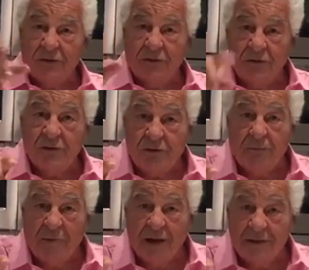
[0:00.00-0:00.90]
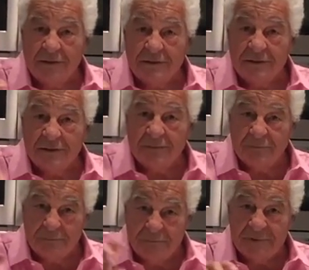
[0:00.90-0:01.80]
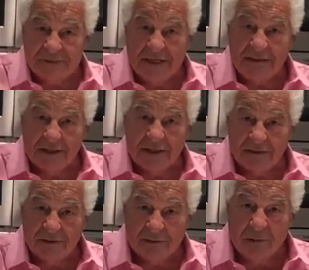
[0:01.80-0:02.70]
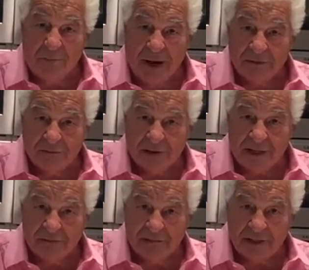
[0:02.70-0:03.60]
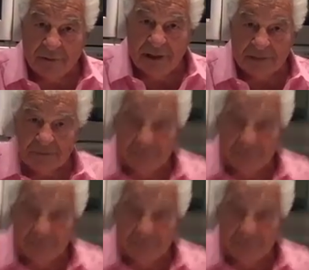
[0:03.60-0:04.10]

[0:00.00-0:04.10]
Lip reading: You mind seeing that they combine together very well?